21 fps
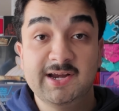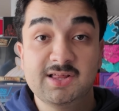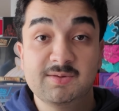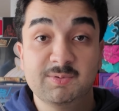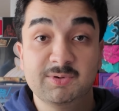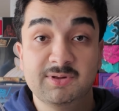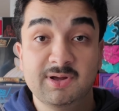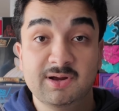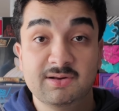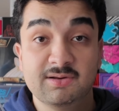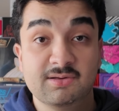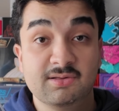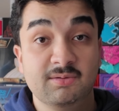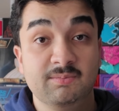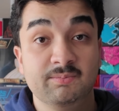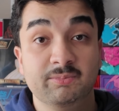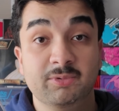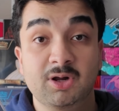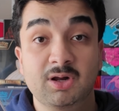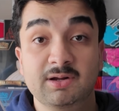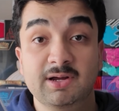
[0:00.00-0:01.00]
these protectors
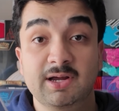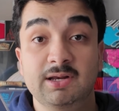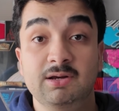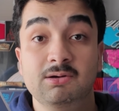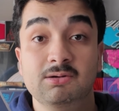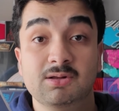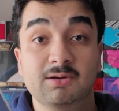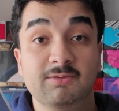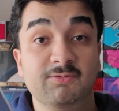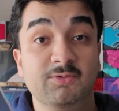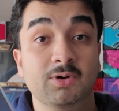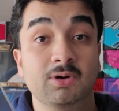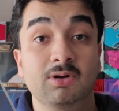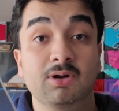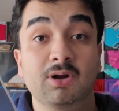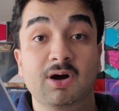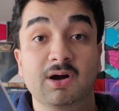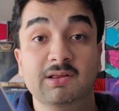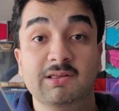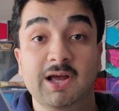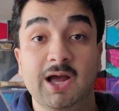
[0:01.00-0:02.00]
in bulk and use them for a
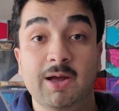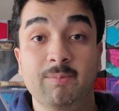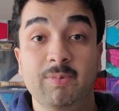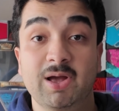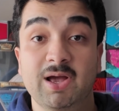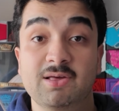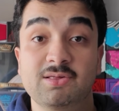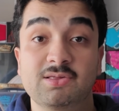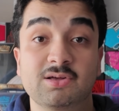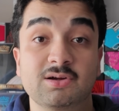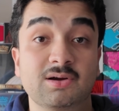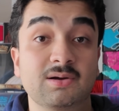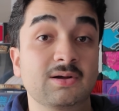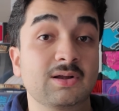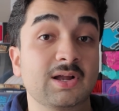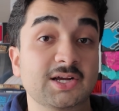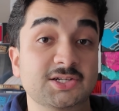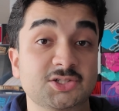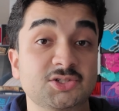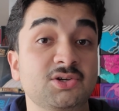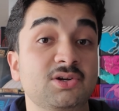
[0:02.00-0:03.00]
long time as your
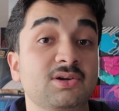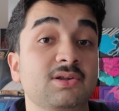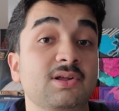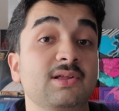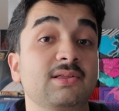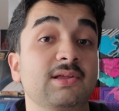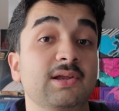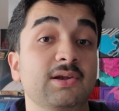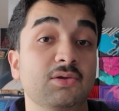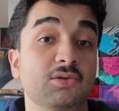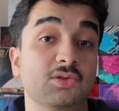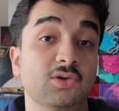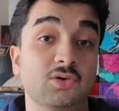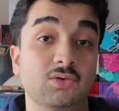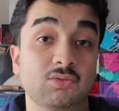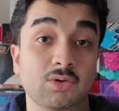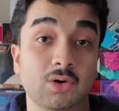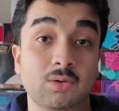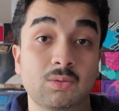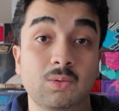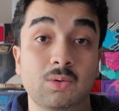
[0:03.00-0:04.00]
collection continues to
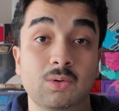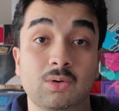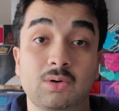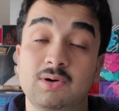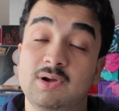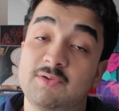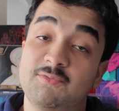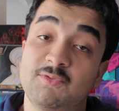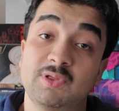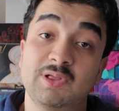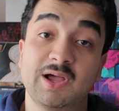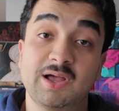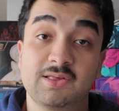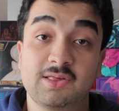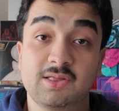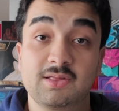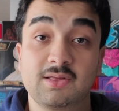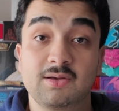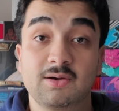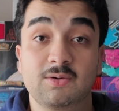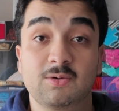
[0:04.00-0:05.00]
grow, or if
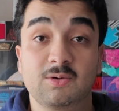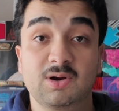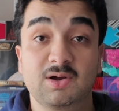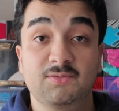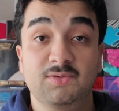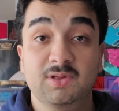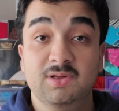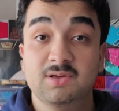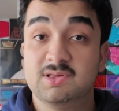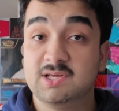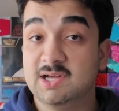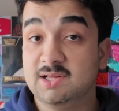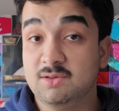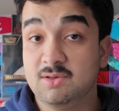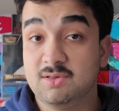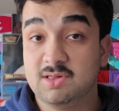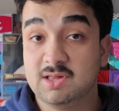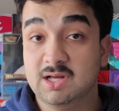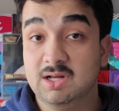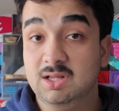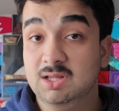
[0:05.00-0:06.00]
you decide to
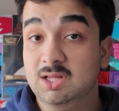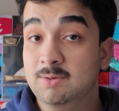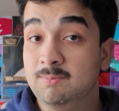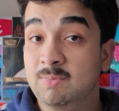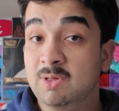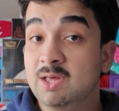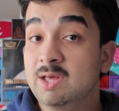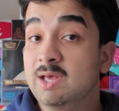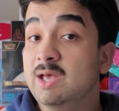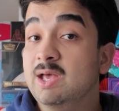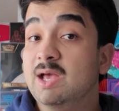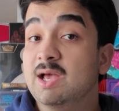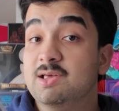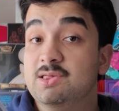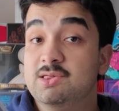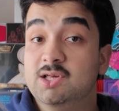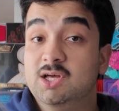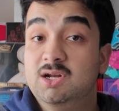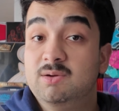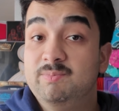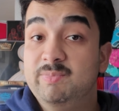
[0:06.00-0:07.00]
sell them,
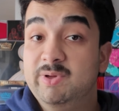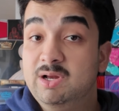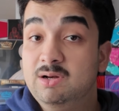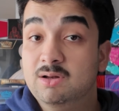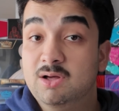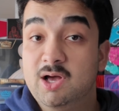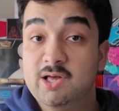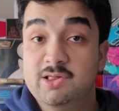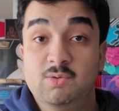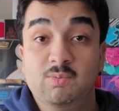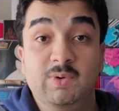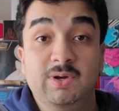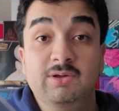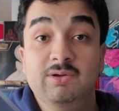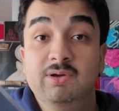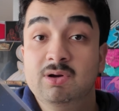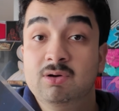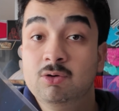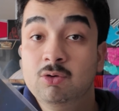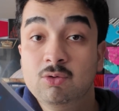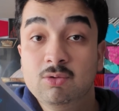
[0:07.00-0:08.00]
it's not a big loss when
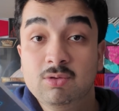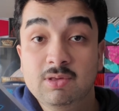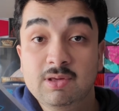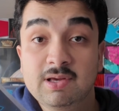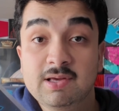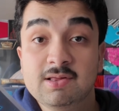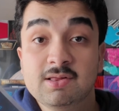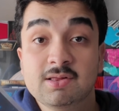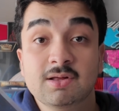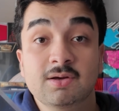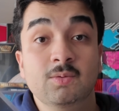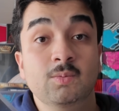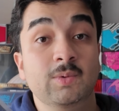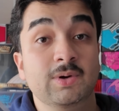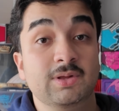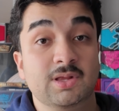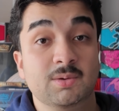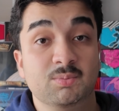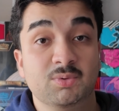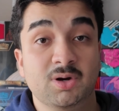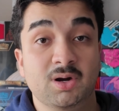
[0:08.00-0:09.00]
you include these
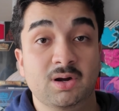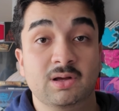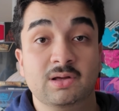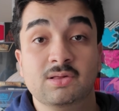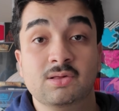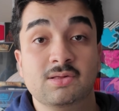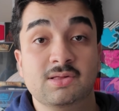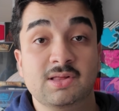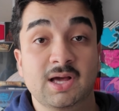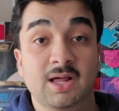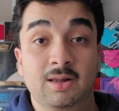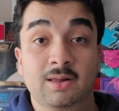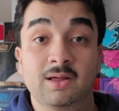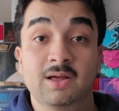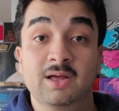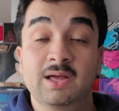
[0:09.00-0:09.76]
with the products to sell.